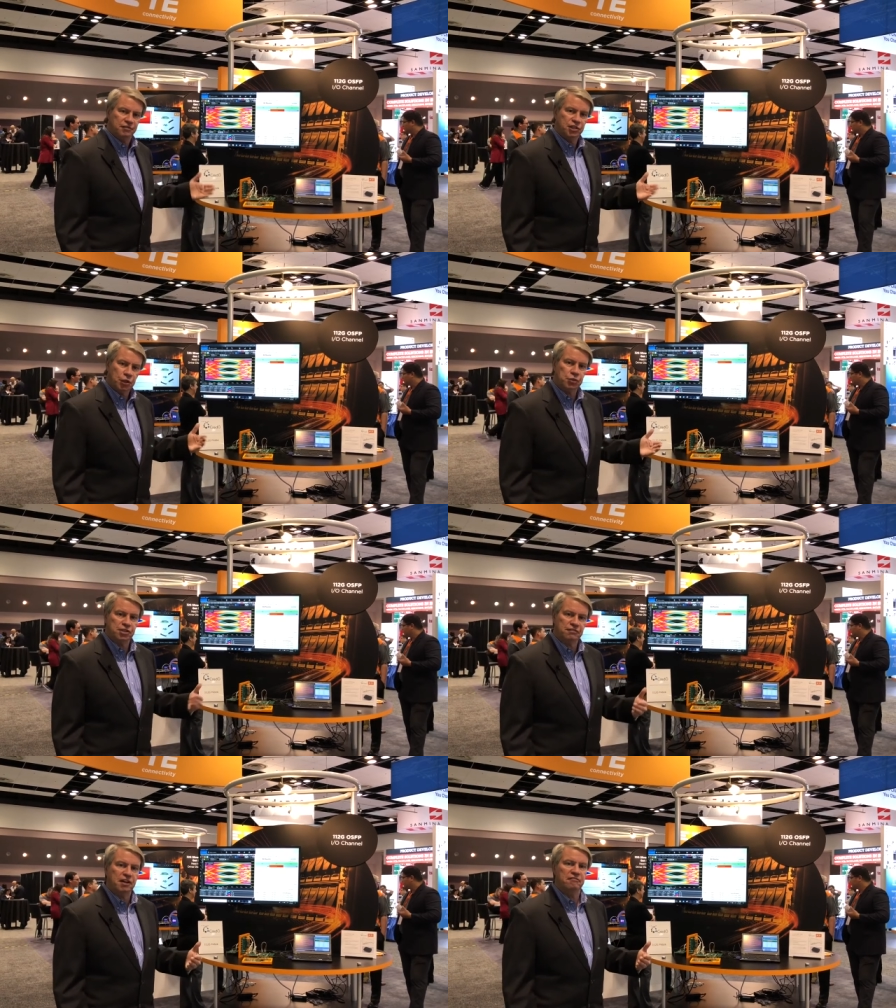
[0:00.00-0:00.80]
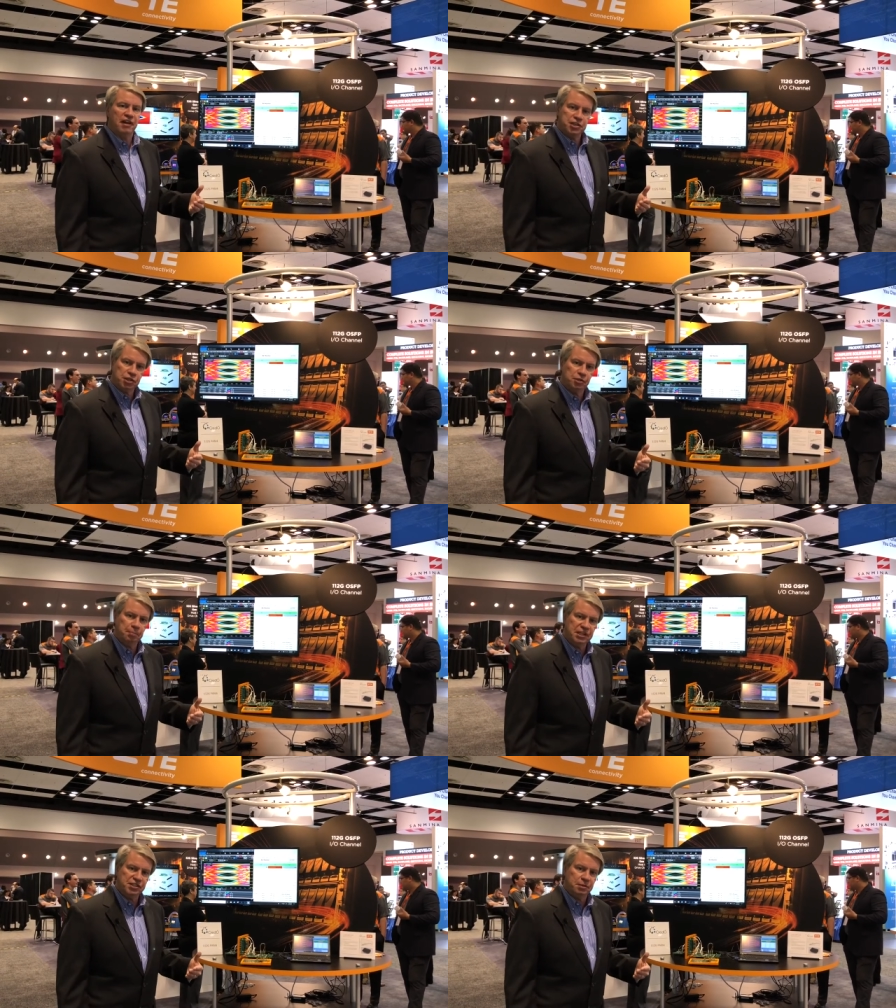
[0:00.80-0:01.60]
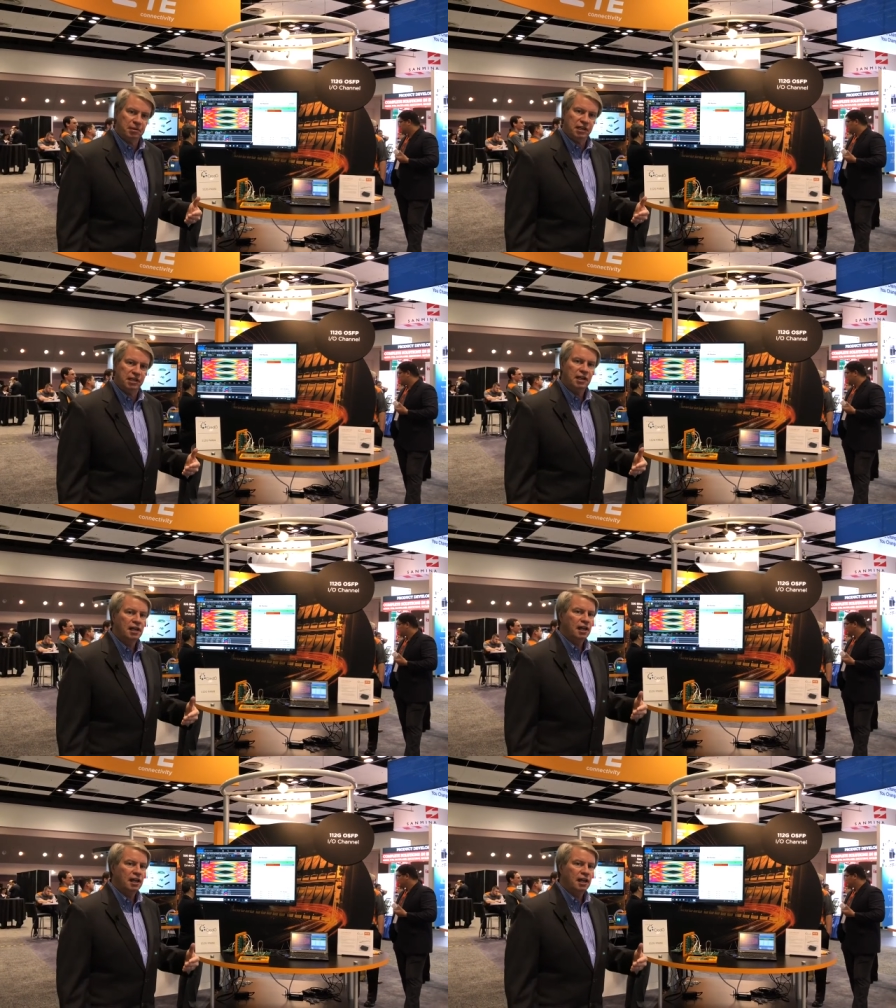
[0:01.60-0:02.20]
use of conventional PCB,